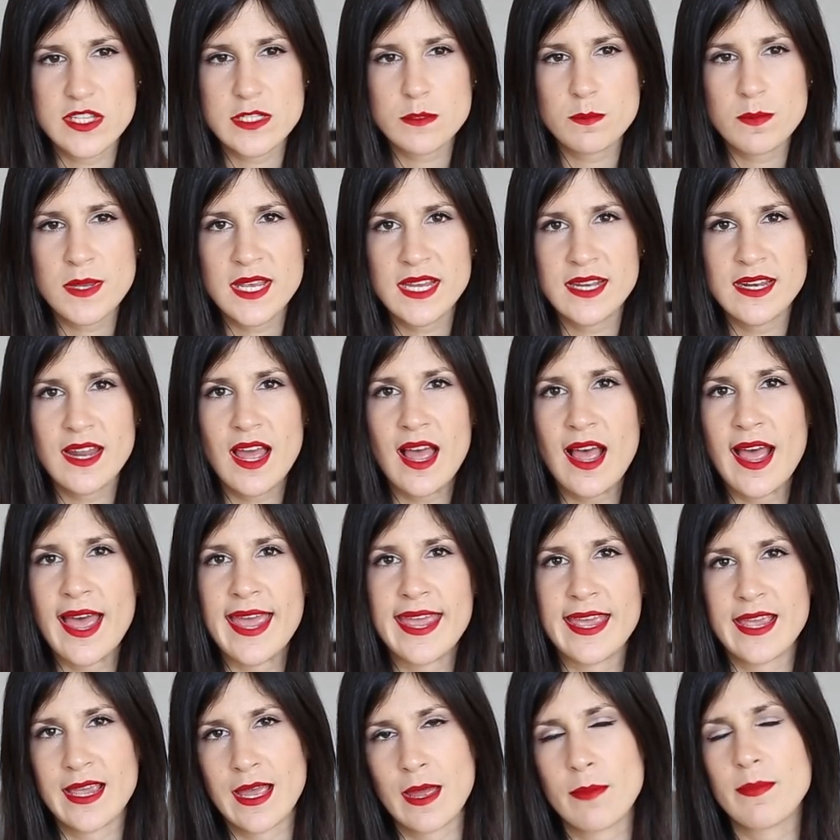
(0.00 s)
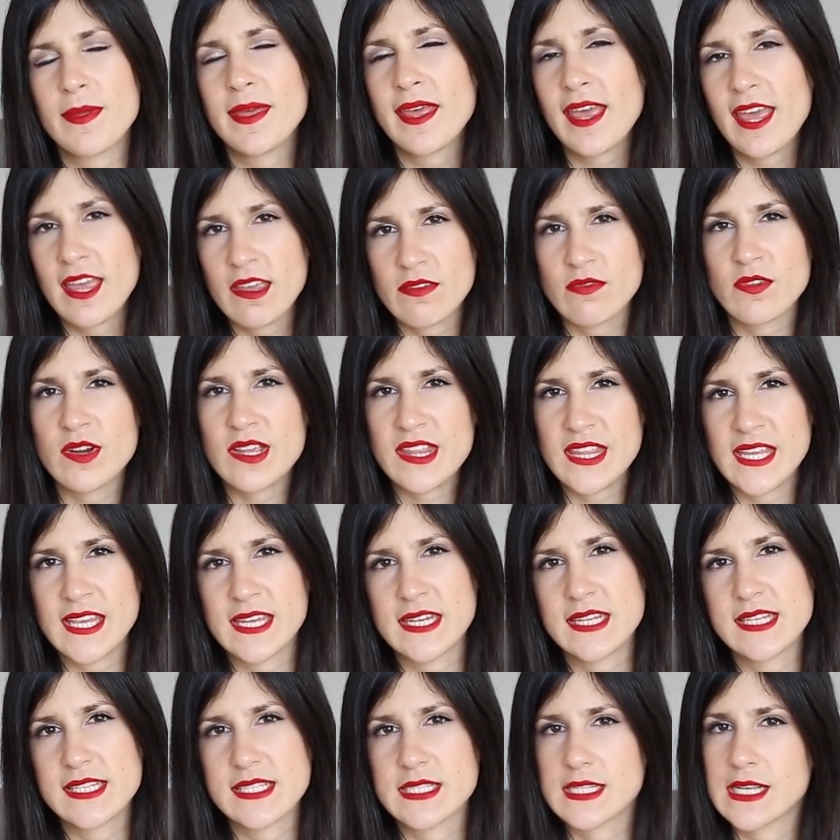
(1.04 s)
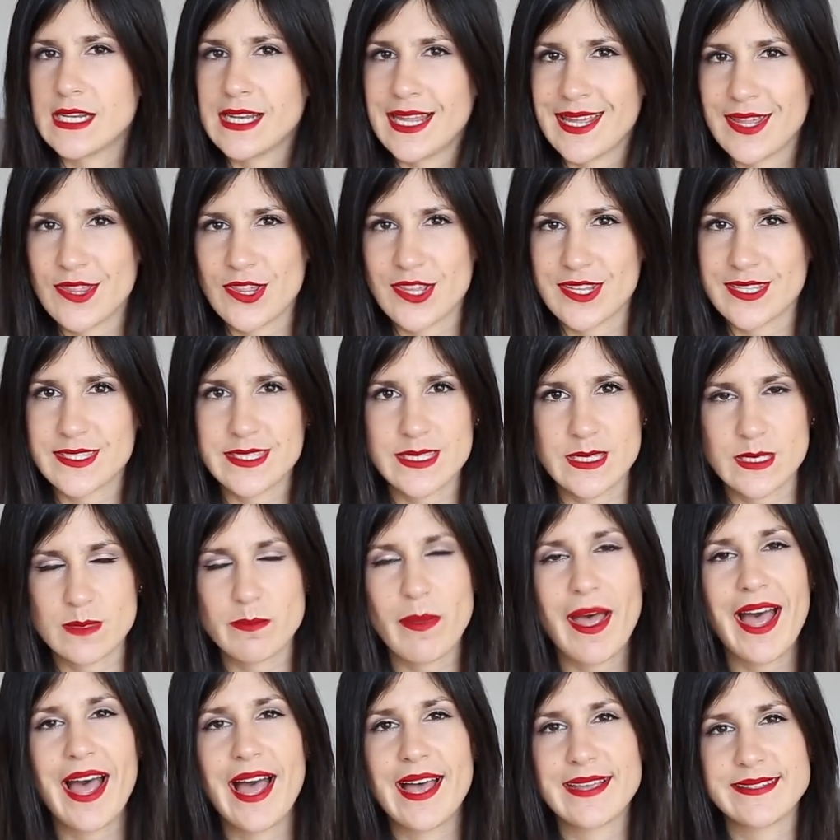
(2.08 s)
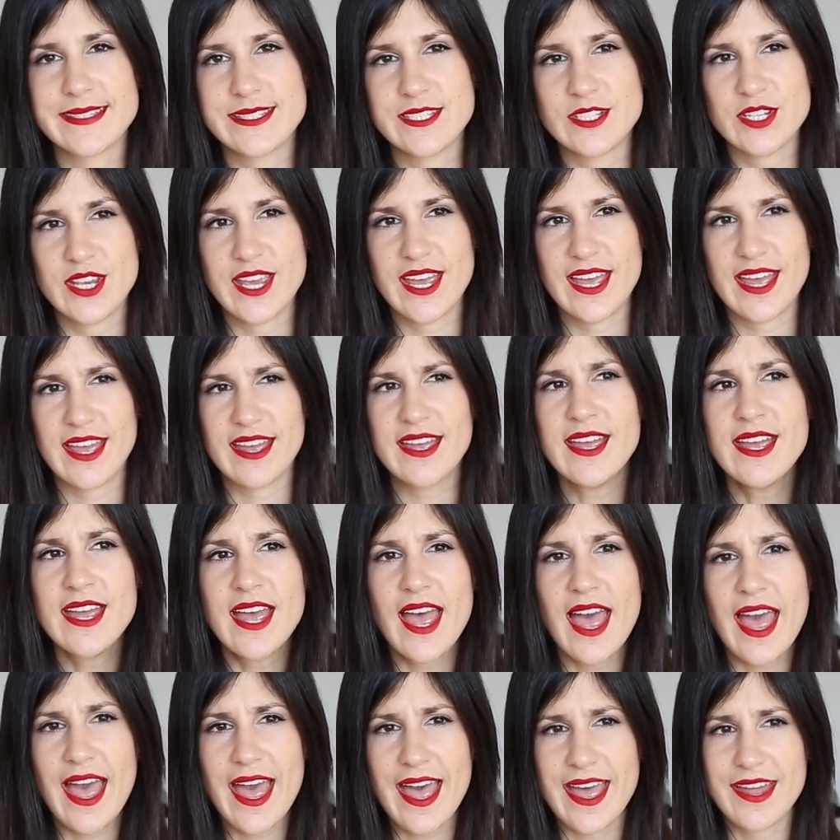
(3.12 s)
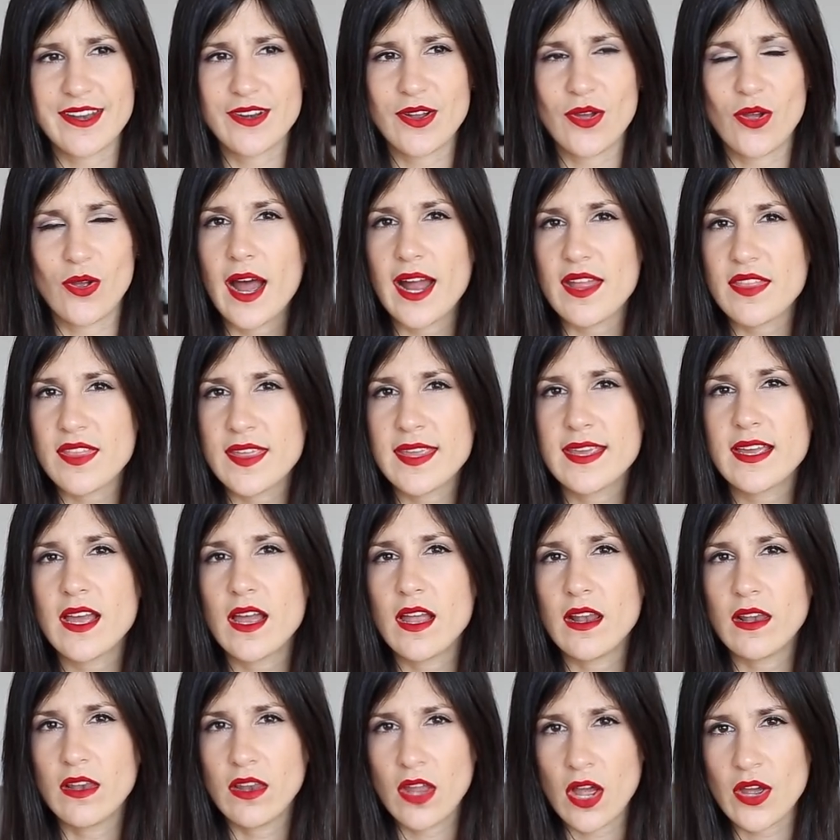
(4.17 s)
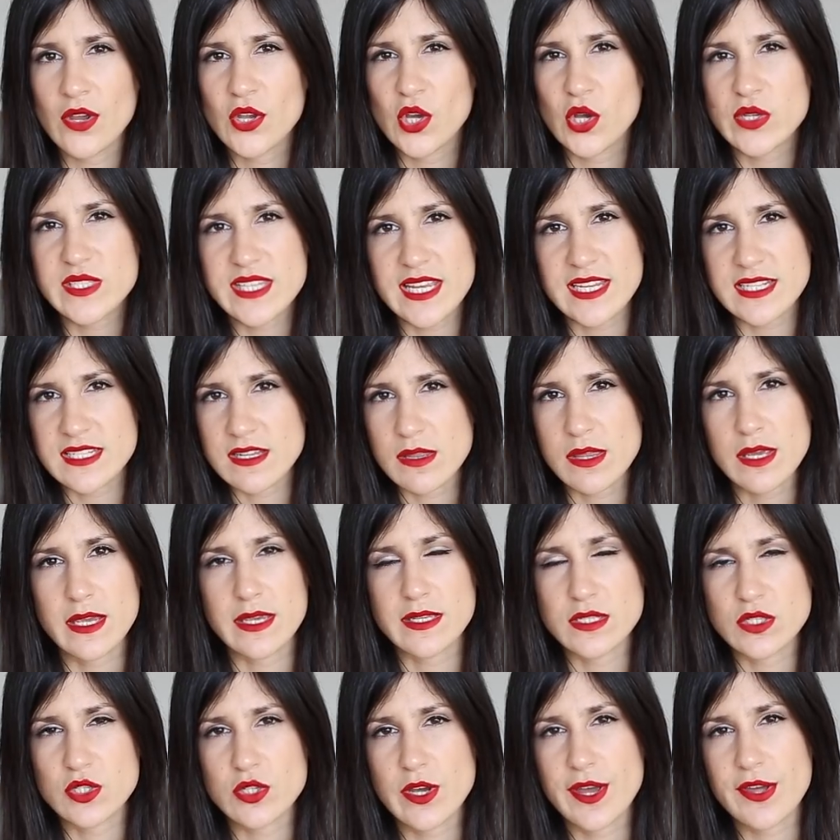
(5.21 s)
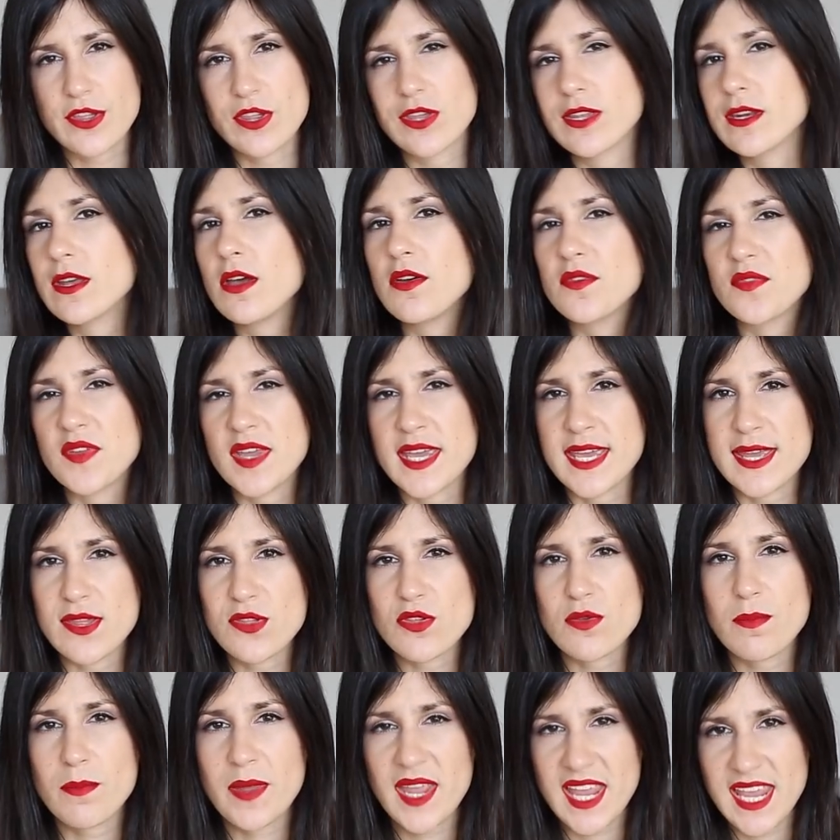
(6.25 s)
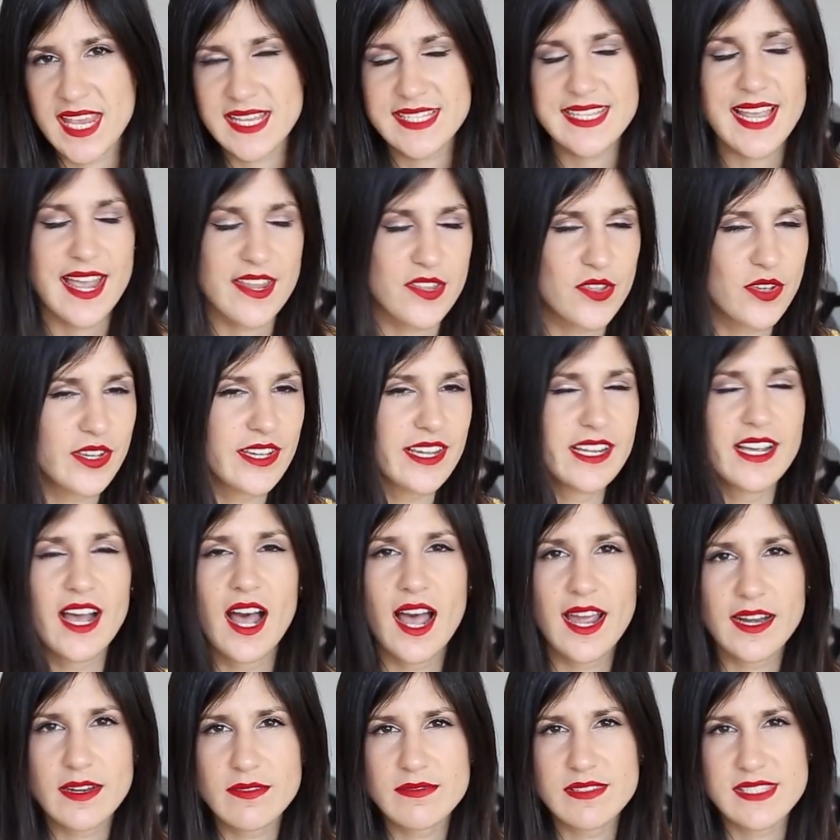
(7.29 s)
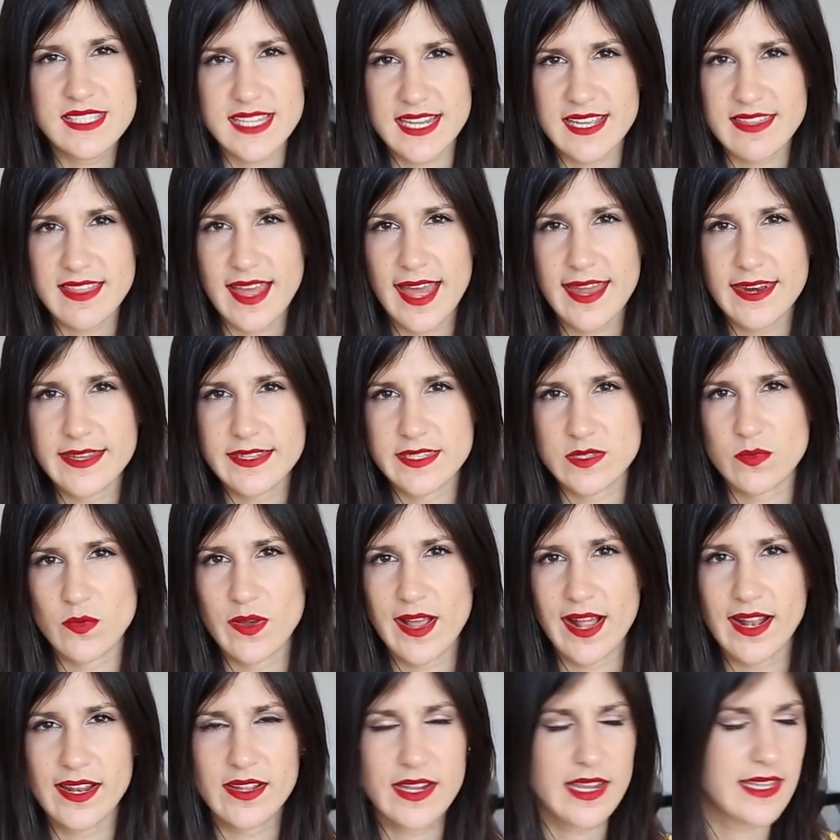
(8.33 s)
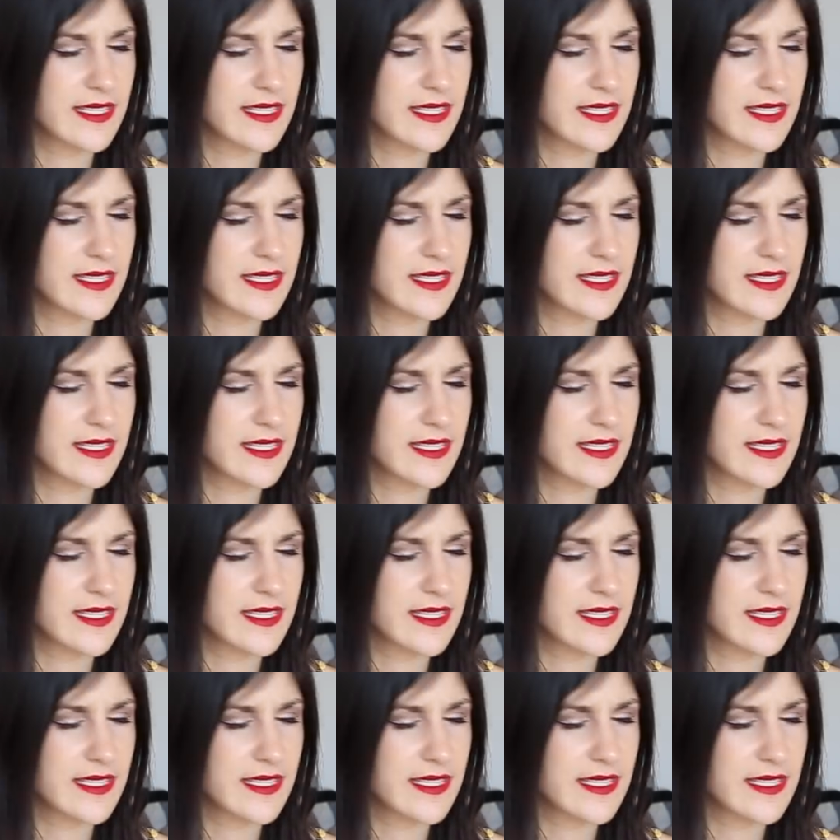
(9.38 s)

just been eyeing up everything in his collections this past year, and I think a lot goes into the construction of each piece, and you can kind of see that as well.